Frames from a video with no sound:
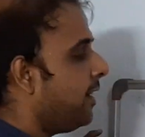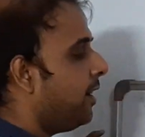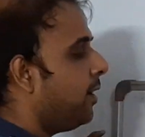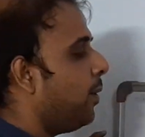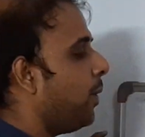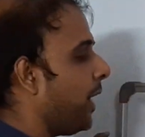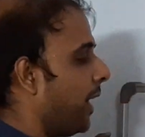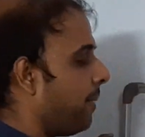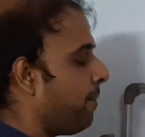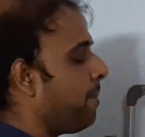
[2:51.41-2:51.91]

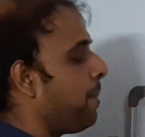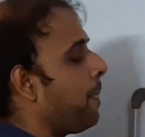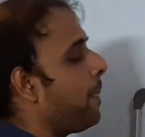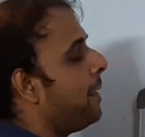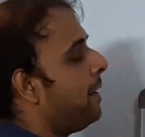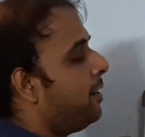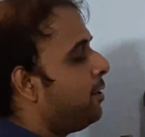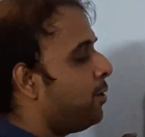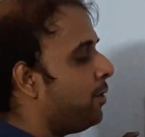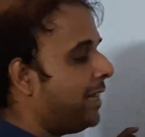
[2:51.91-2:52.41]
Okay,
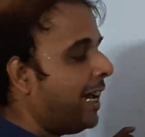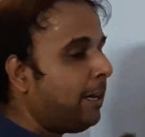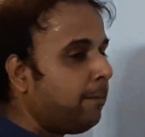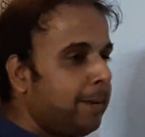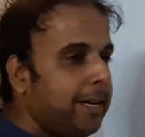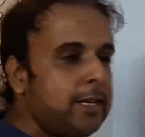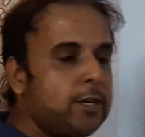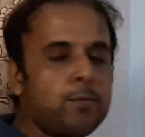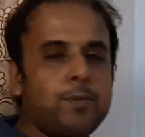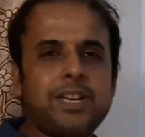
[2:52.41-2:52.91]
so that
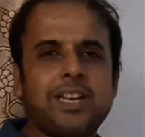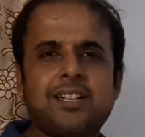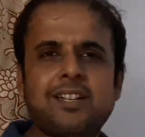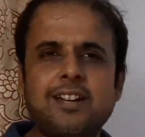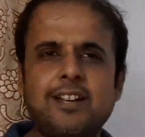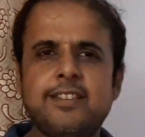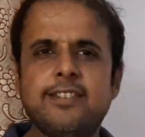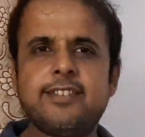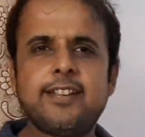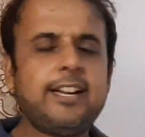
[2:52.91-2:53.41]
means we are
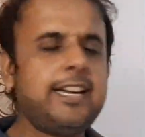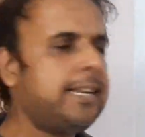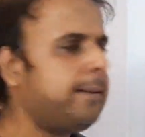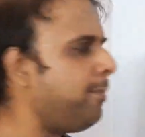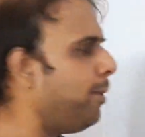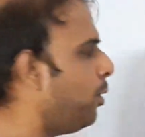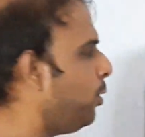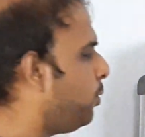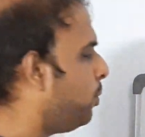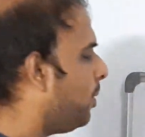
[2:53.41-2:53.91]
concerned
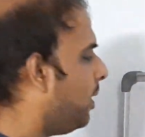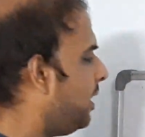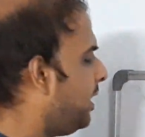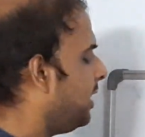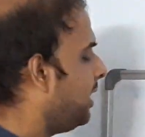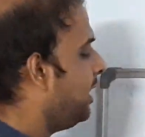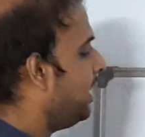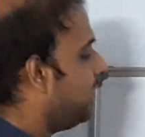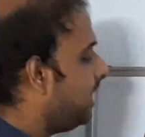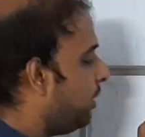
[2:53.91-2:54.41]
about what?
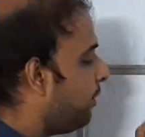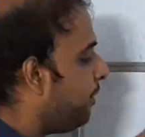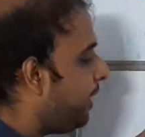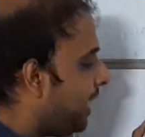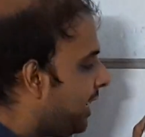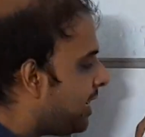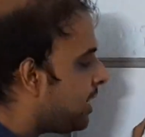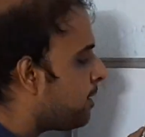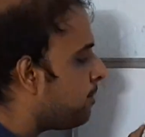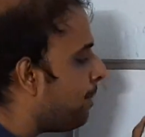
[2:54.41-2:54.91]
The
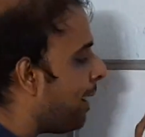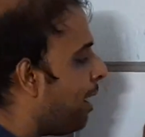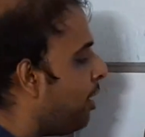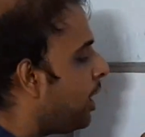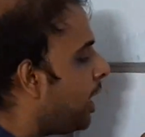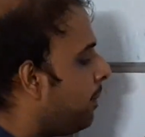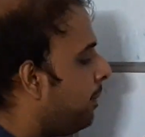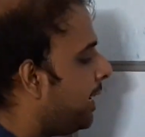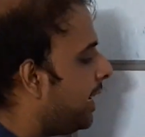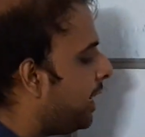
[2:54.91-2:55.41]
various
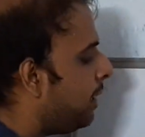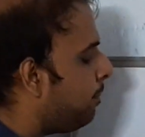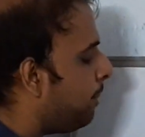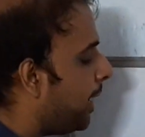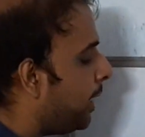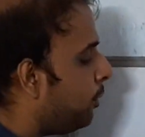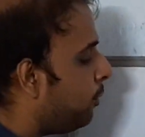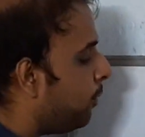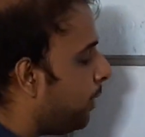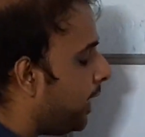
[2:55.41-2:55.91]
biochemical
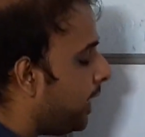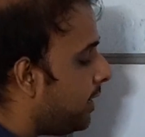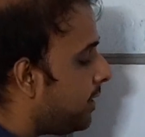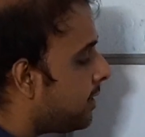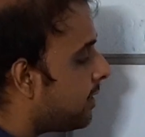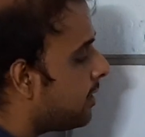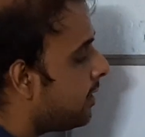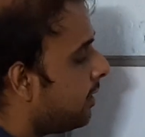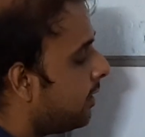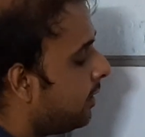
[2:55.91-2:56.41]

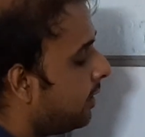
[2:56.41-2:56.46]
pathways,